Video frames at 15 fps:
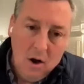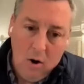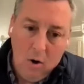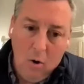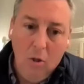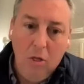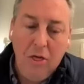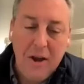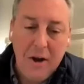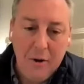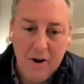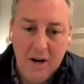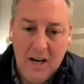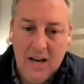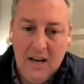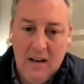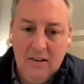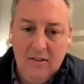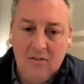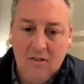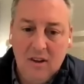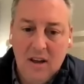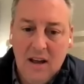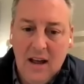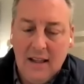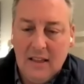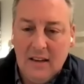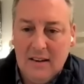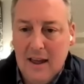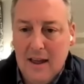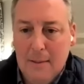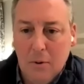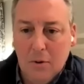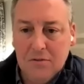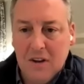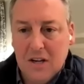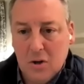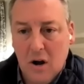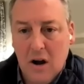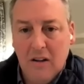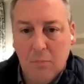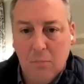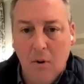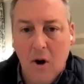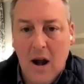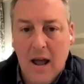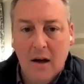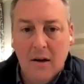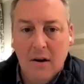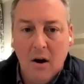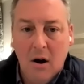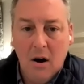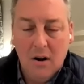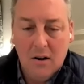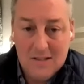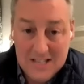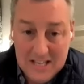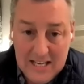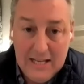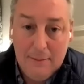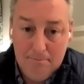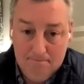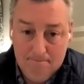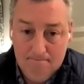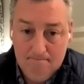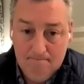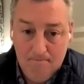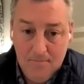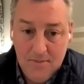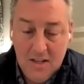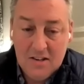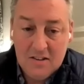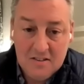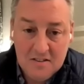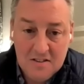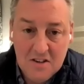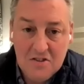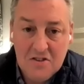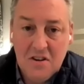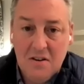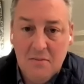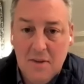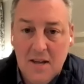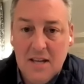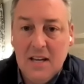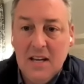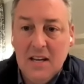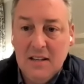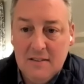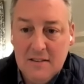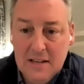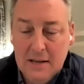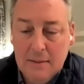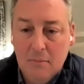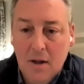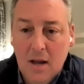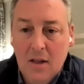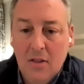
our whole theory is at the tables, I try to spread out our team, yeah. the decision making team.